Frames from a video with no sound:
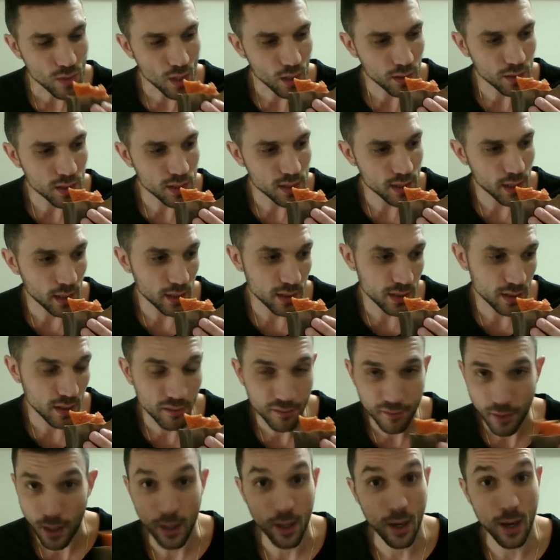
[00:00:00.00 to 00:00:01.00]
this kind of
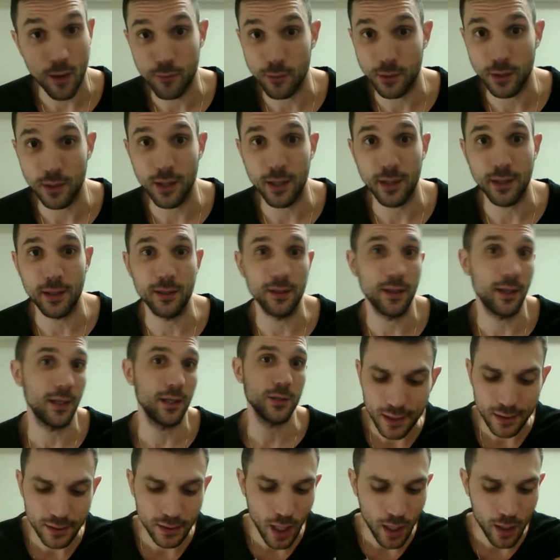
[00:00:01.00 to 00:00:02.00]
stuff. I really like it.
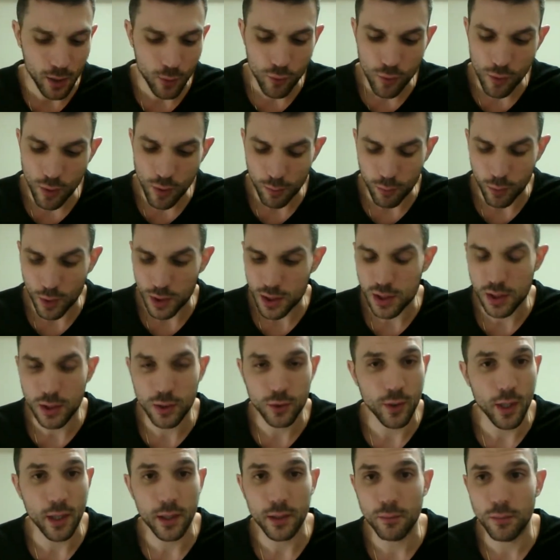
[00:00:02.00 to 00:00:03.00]
I grew up watching
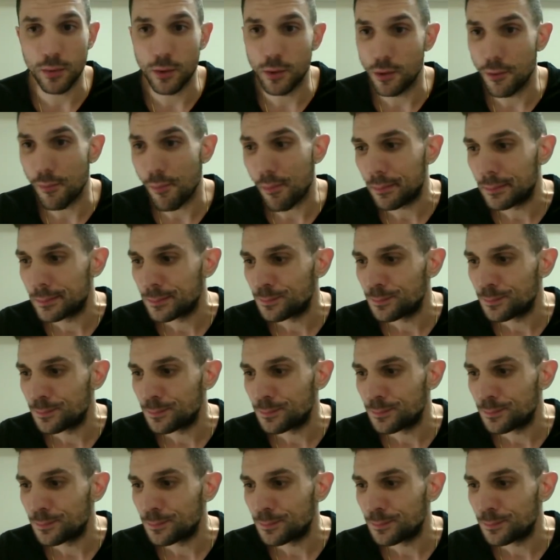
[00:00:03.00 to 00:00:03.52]
Dragon Ball.